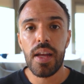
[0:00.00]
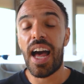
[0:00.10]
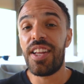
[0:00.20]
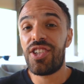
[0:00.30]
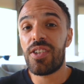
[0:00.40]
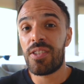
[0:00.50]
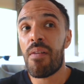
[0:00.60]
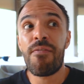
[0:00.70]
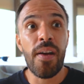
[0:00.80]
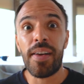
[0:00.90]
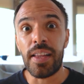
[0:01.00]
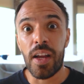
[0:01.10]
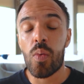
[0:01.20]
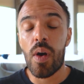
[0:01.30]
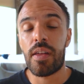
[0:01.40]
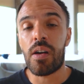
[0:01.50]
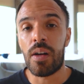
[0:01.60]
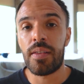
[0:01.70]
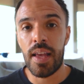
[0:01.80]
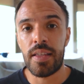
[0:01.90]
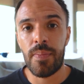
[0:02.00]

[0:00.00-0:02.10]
and it's just not very clear what the content is